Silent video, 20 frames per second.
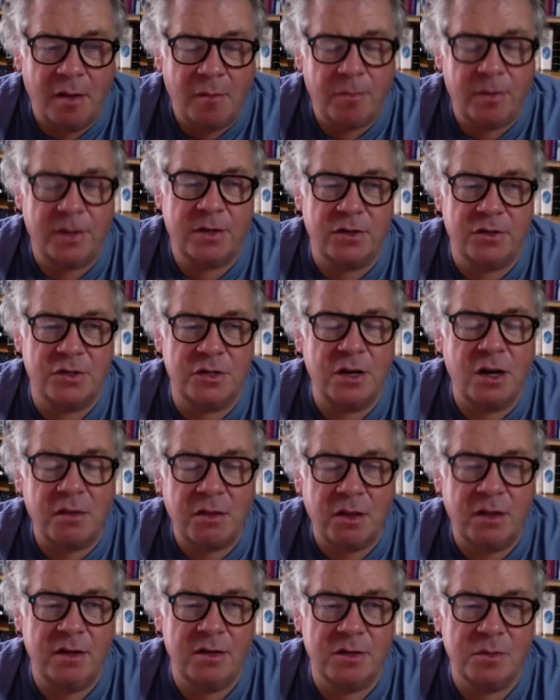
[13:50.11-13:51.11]
because
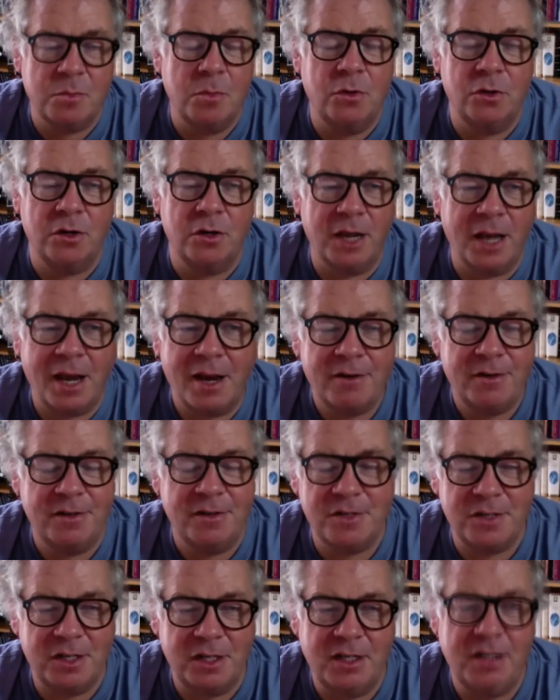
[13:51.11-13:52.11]
nothing is more
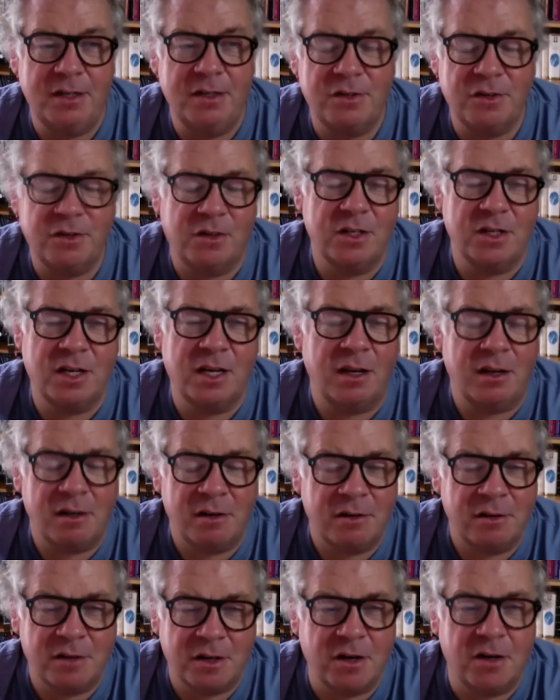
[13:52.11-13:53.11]
guaranteed
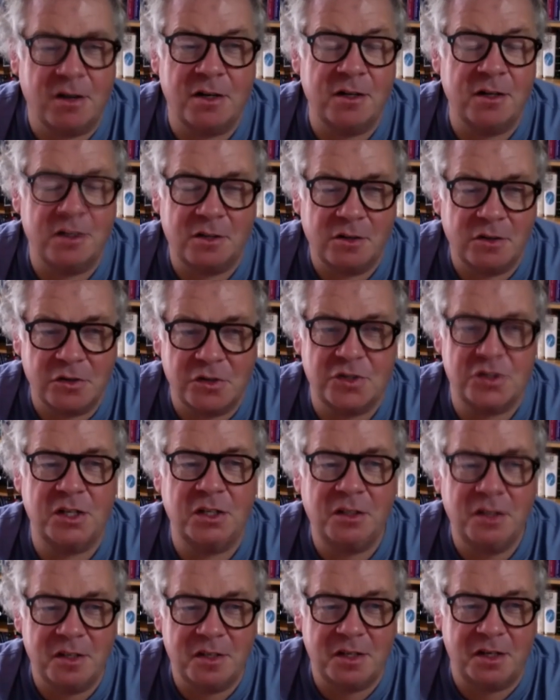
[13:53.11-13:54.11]
to garner
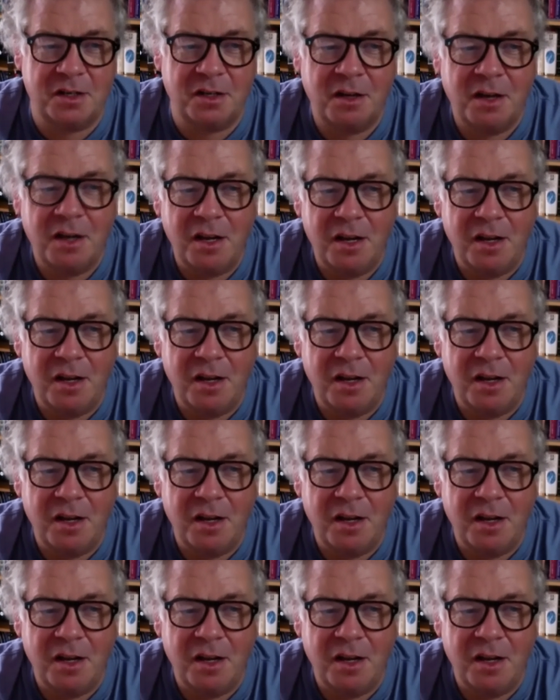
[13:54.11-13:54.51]
hostility